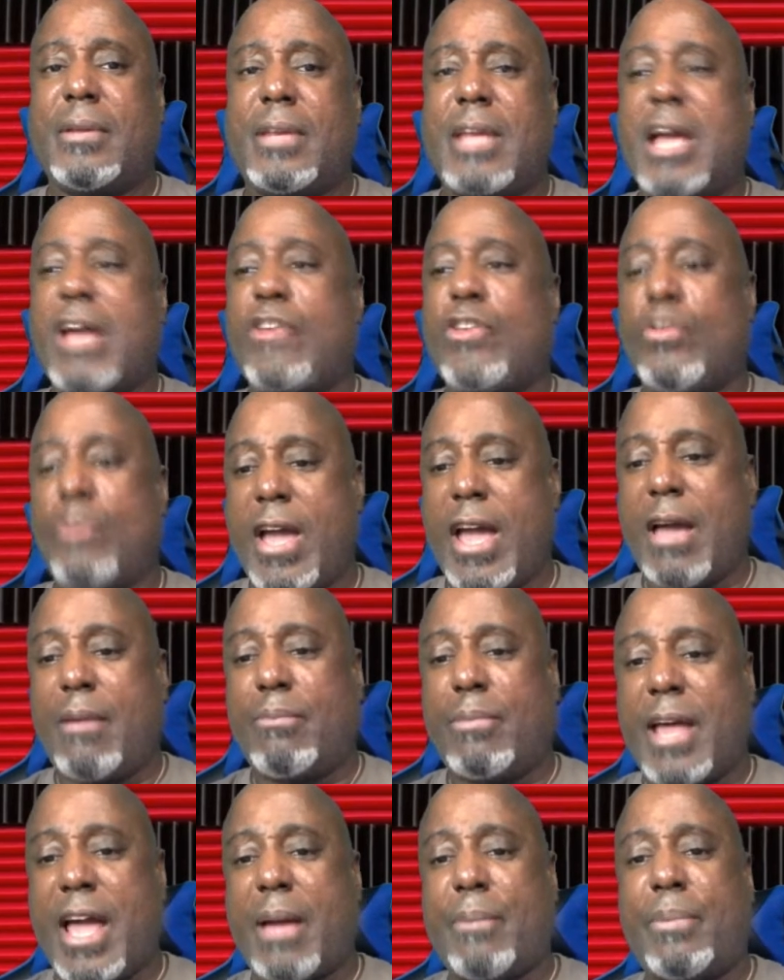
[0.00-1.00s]
Now, you
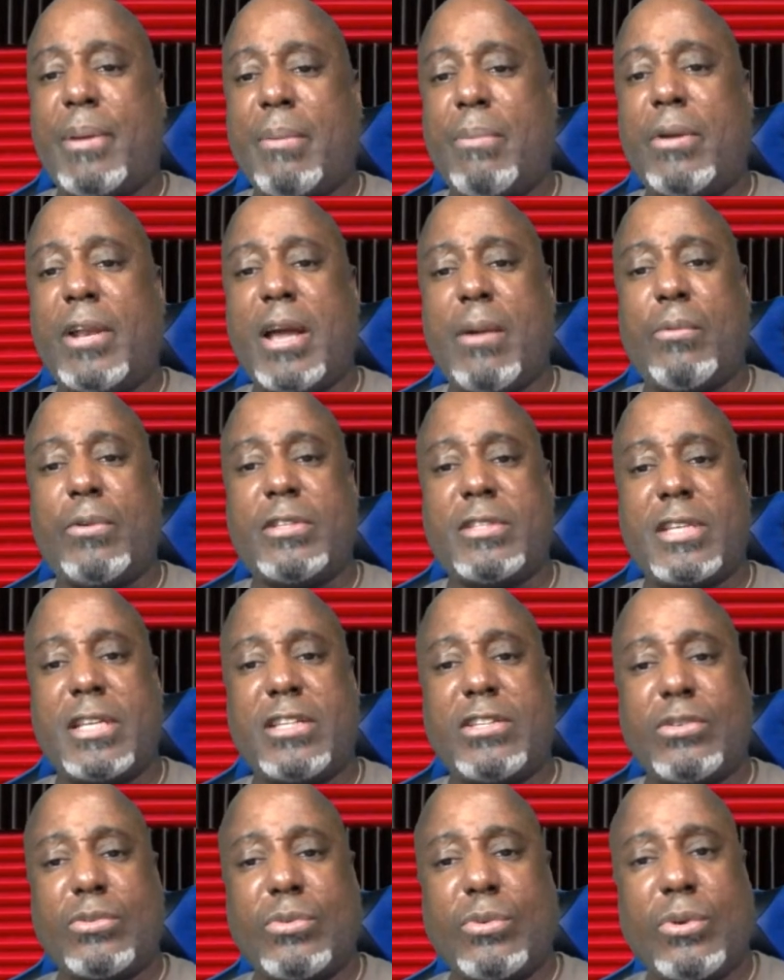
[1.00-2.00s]
had black people that was
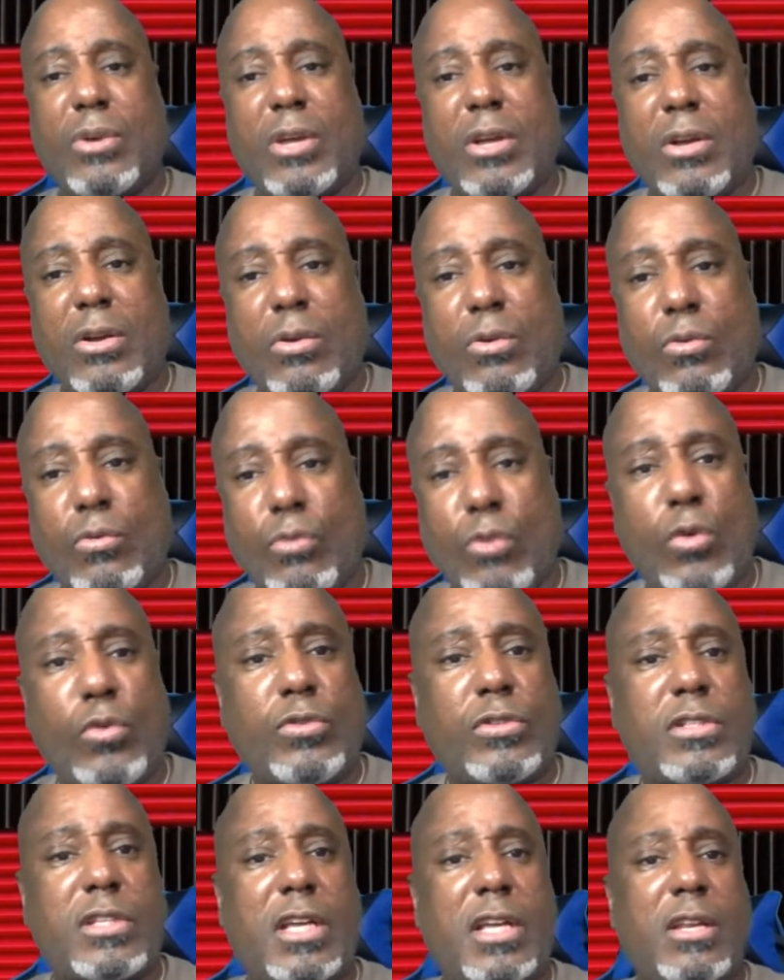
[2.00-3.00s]
into
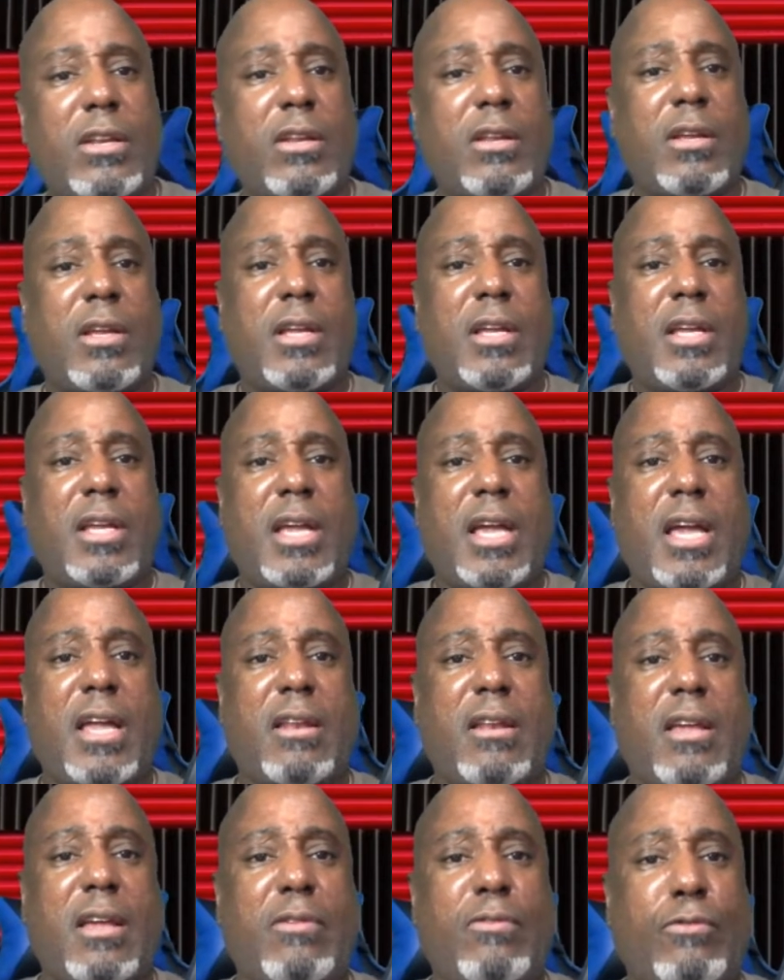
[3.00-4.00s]
roots and
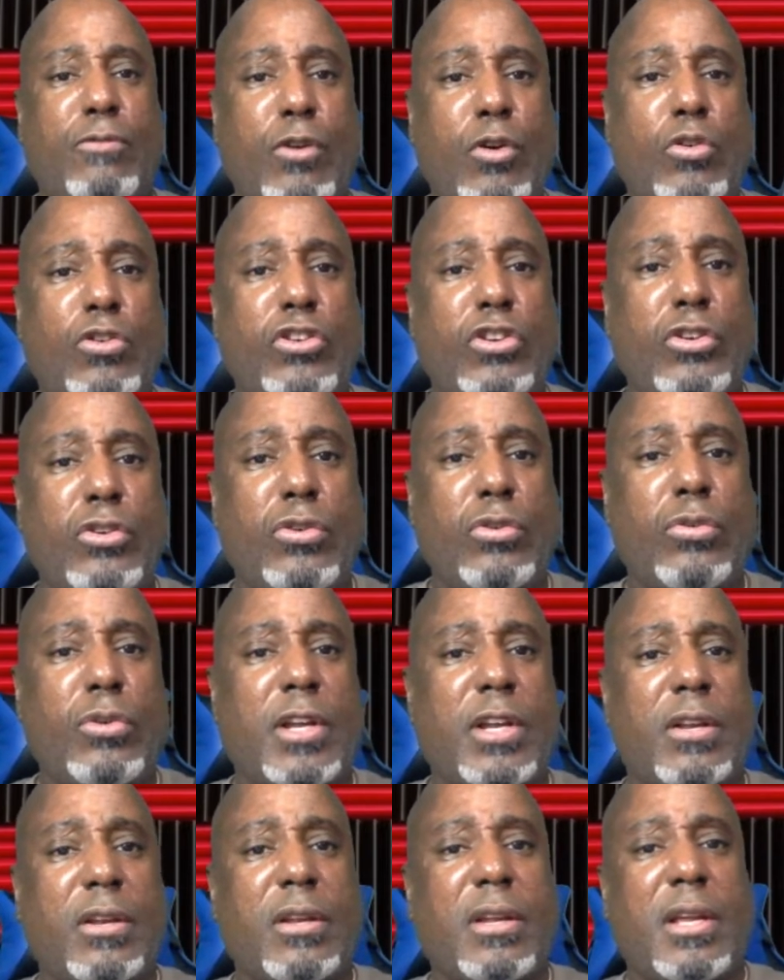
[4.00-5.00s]

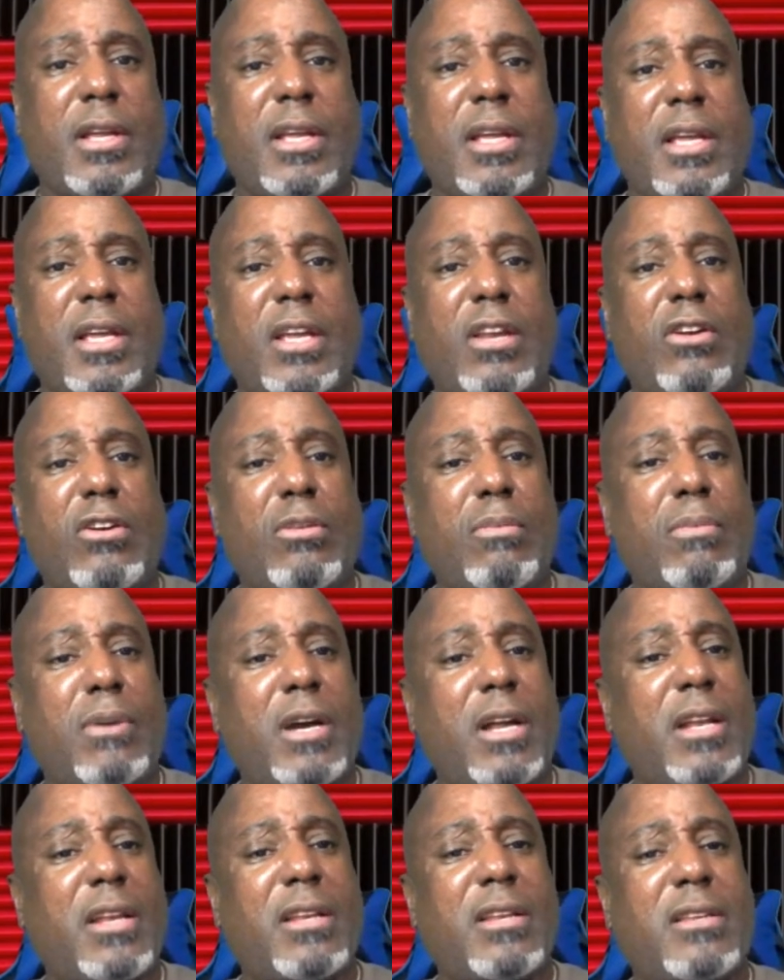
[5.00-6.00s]
voodoo and, you know,
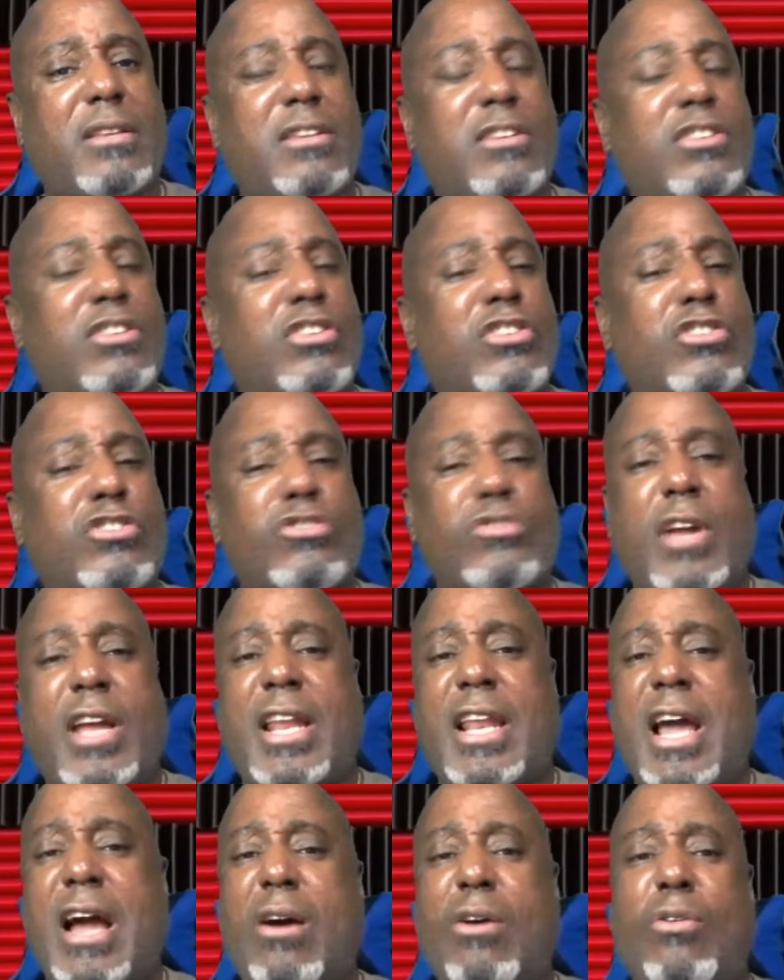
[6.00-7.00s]
but to just
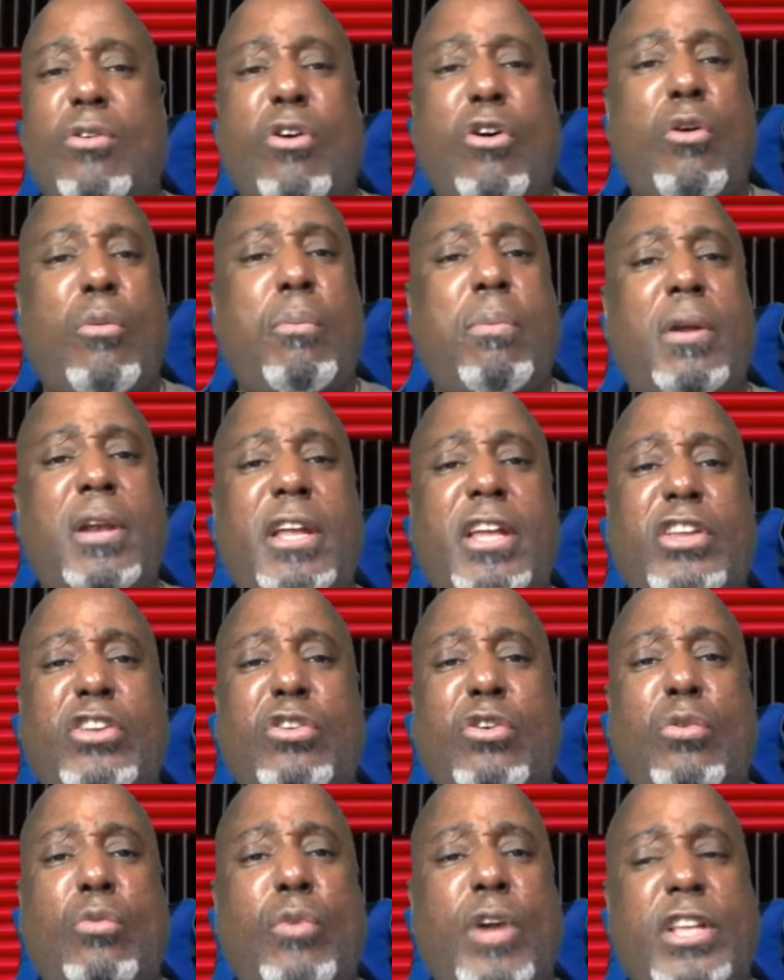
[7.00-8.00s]
straight out openly,
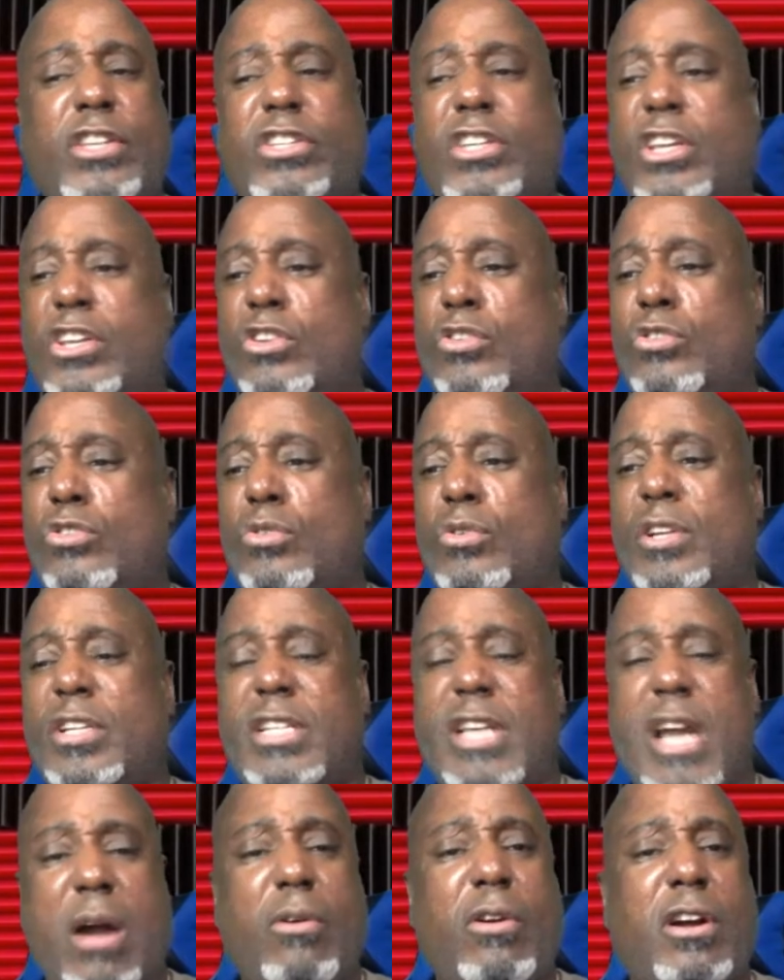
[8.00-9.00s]
you're a witch and you're
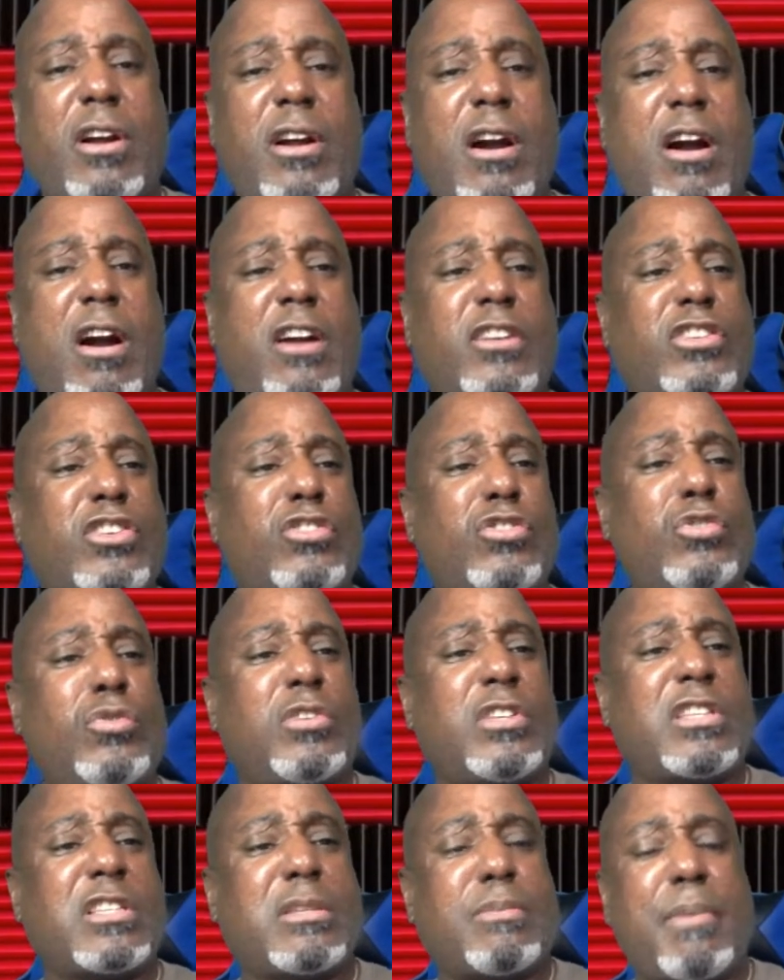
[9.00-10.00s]
doing tarot cards, you're
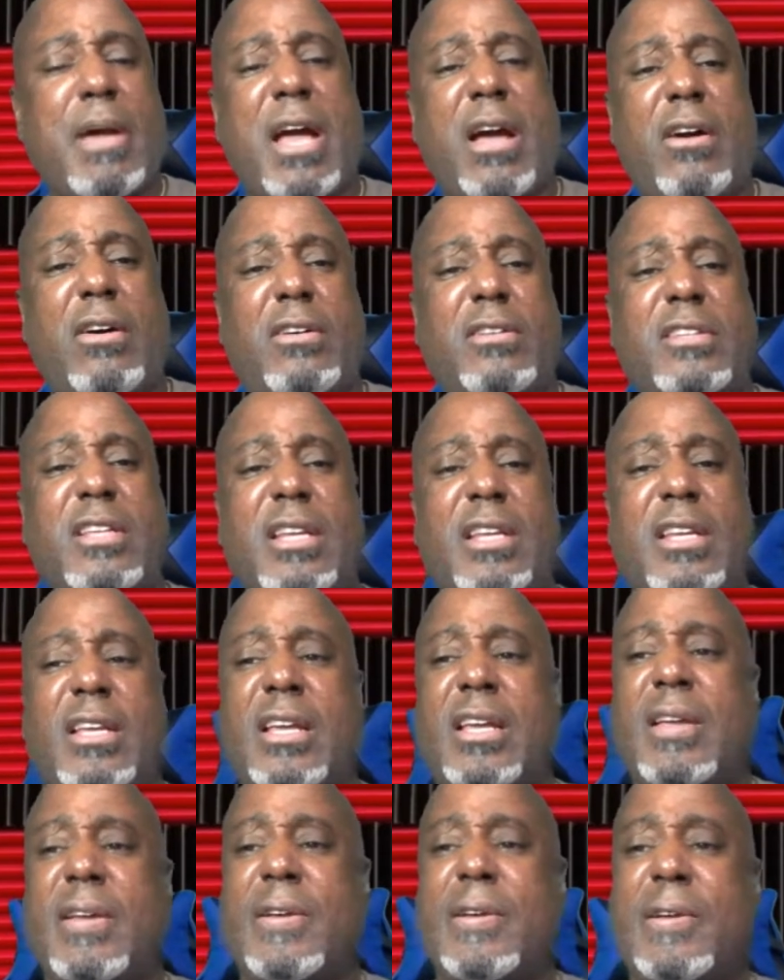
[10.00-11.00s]
doing spells and
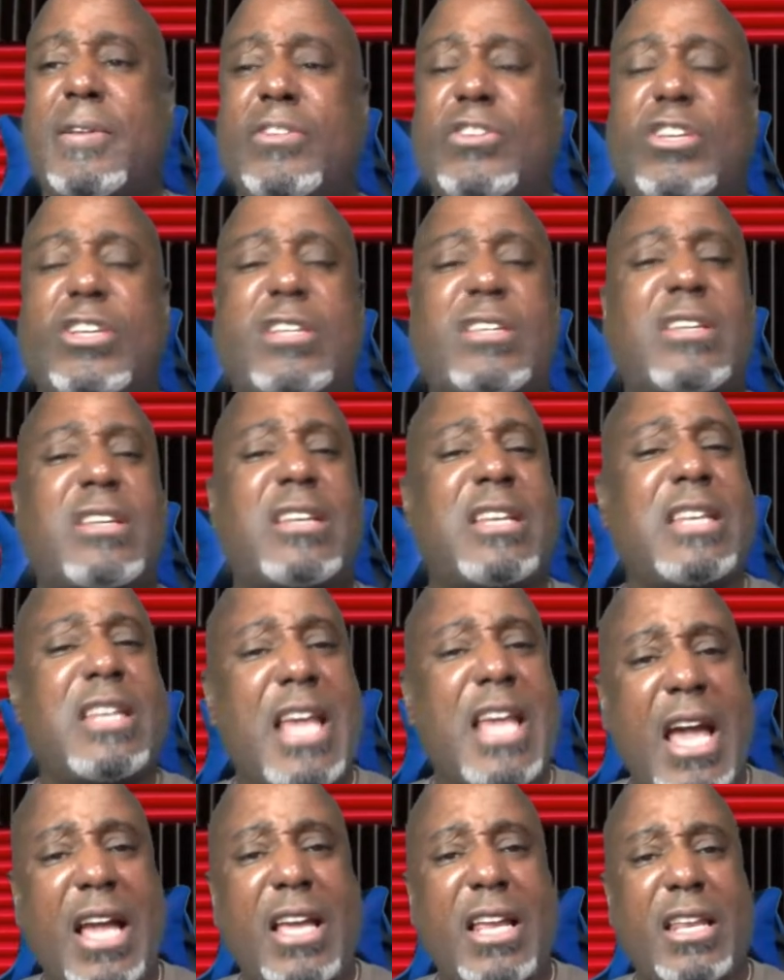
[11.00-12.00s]
just
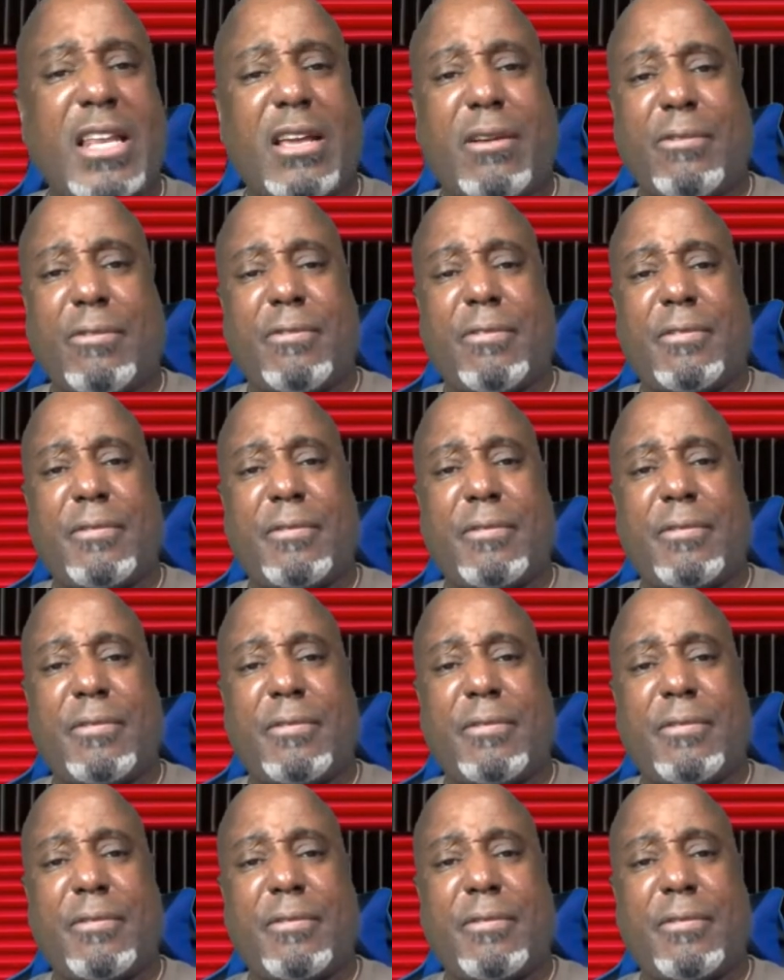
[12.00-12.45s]
negative.